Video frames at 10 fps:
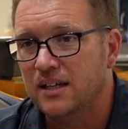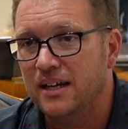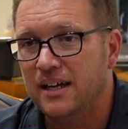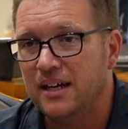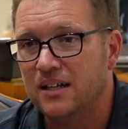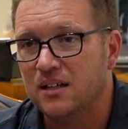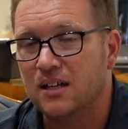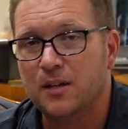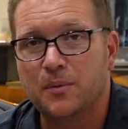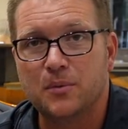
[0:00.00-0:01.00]
And a
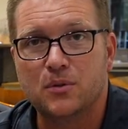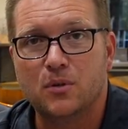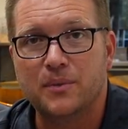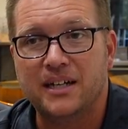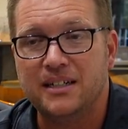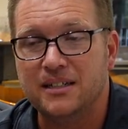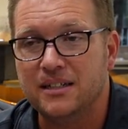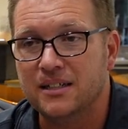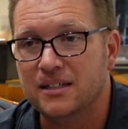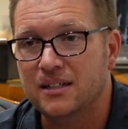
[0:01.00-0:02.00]
lot of people told me I need to
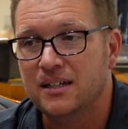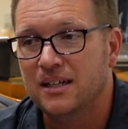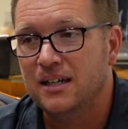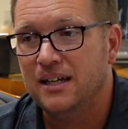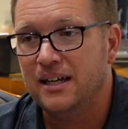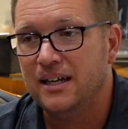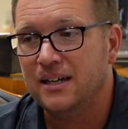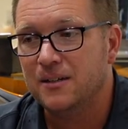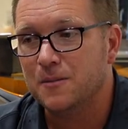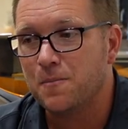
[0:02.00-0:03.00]
get it.
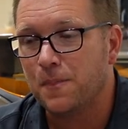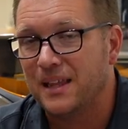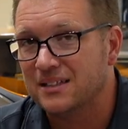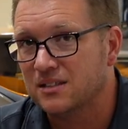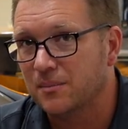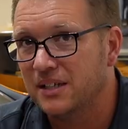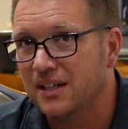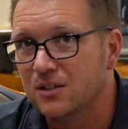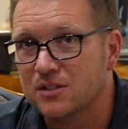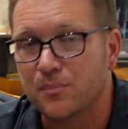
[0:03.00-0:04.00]
And that's something
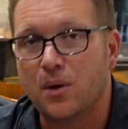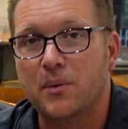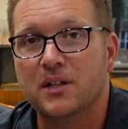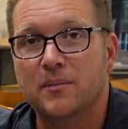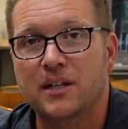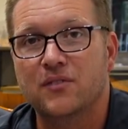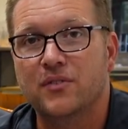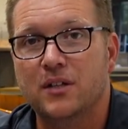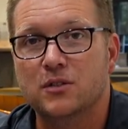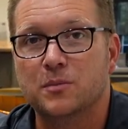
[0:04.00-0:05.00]
else. I'm probably going to make a
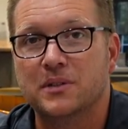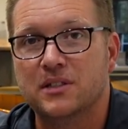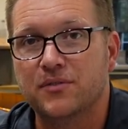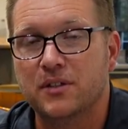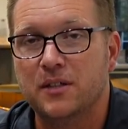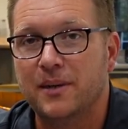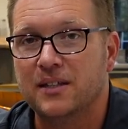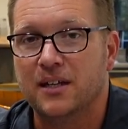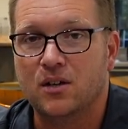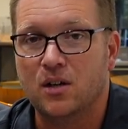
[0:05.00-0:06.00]
video specifically about
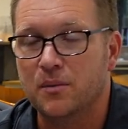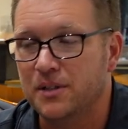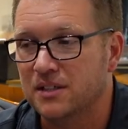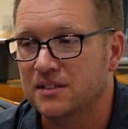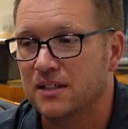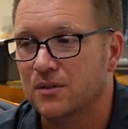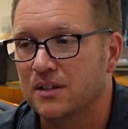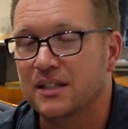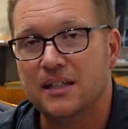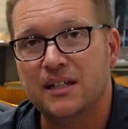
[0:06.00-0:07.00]
that car because I don't
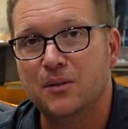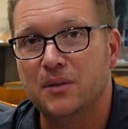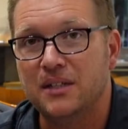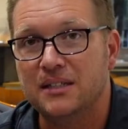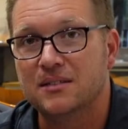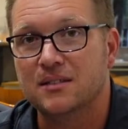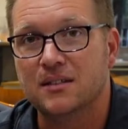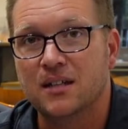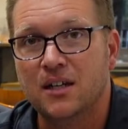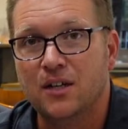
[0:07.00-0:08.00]
think anyone needs
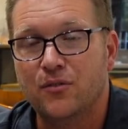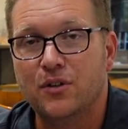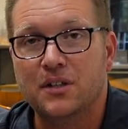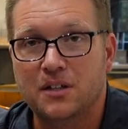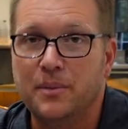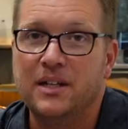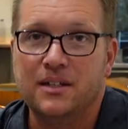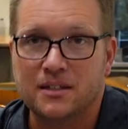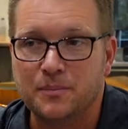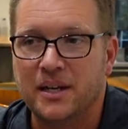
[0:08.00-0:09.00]
to really debate
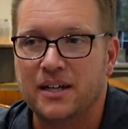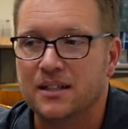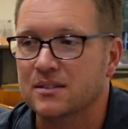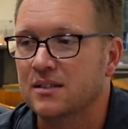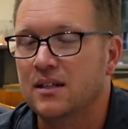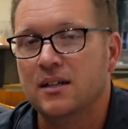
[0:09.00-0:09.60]
it. It's badass.